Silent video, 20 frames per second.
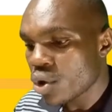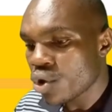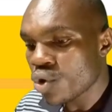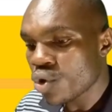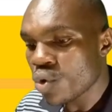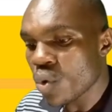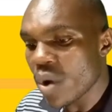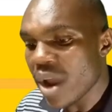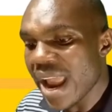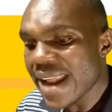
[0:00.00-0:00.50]

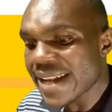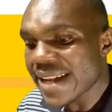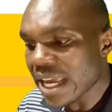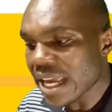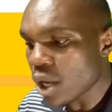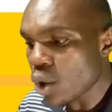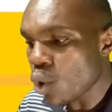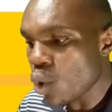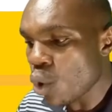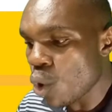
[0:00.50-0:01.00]
you
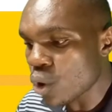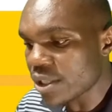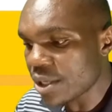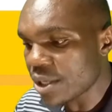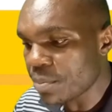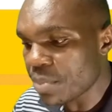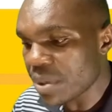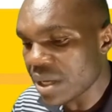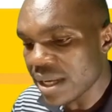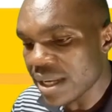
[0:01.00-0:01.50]
enter the
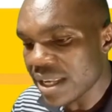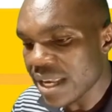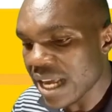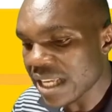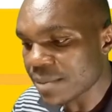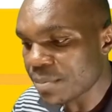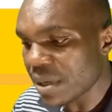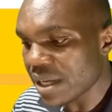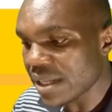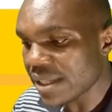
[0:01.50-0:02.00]
OTP
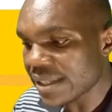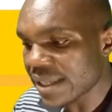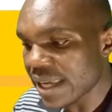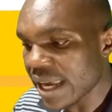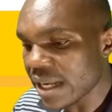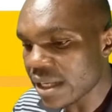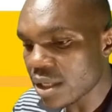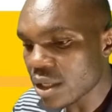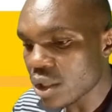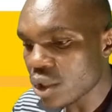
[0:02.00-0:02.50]
that's been
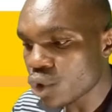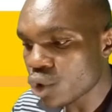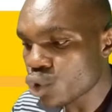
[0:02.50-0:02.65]
sent